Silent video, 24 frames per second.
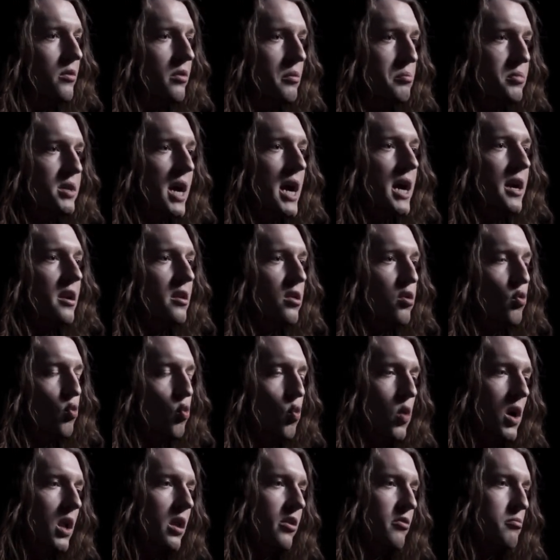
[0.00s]
to have obtained
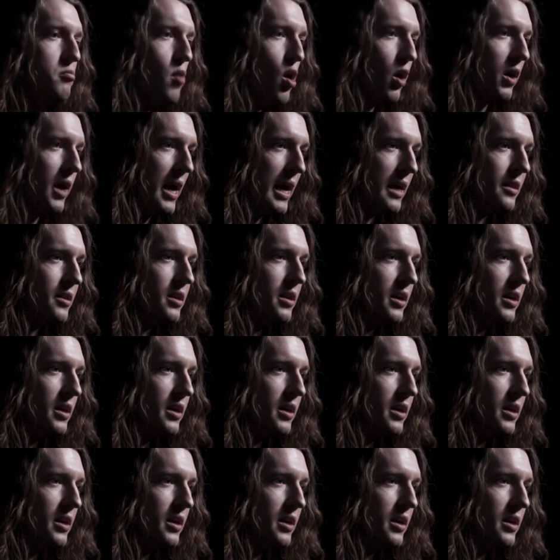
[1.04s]
the will of Mark